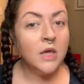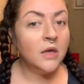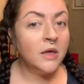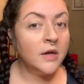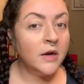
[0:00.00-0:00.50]

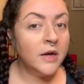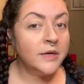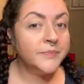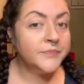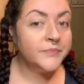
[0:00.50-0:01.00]
All right.
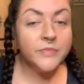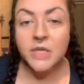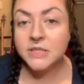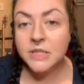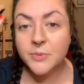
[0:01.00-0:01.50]

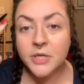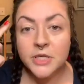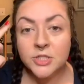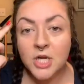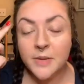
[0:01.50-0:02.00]
Did a pretty good
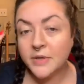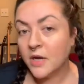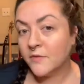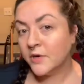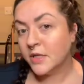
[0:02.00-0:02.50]
job at
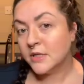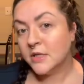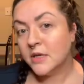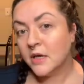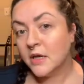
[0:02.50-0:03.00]
covering
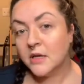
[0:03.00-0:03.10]
the